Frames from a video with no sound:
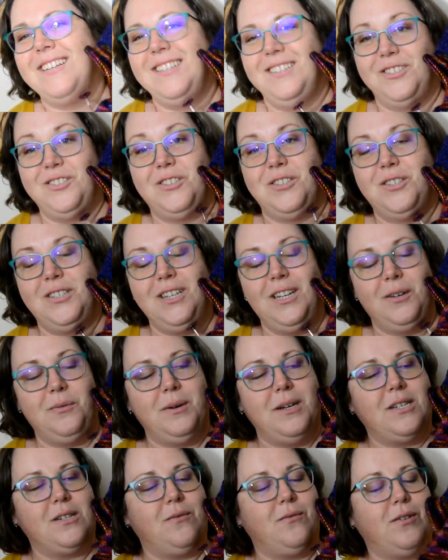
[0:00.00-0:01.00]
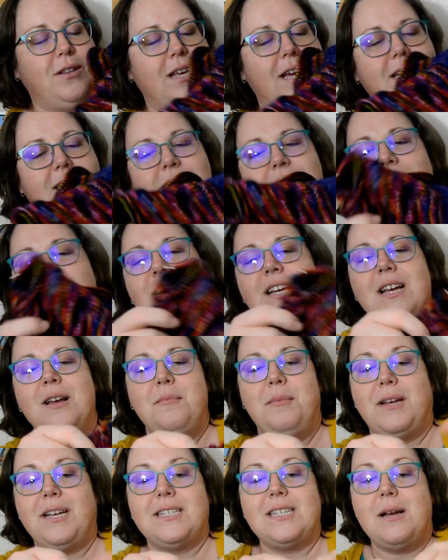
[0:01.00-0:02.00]
there's a silly reason for that,
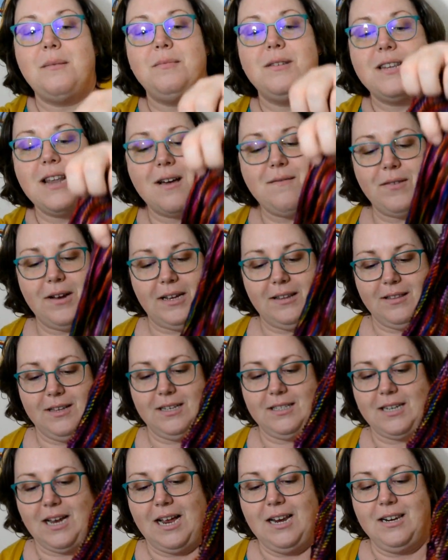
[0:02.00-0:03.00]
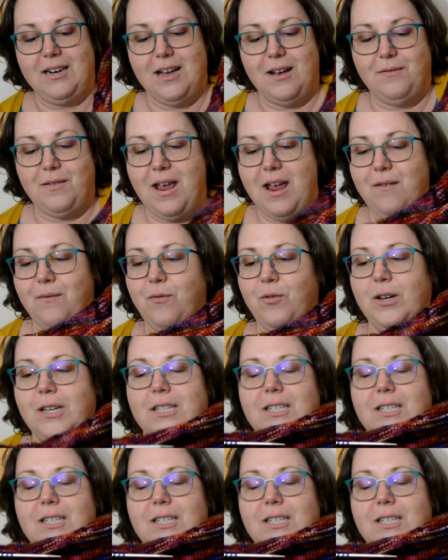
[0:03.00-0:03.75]
because I'm loving this. I love every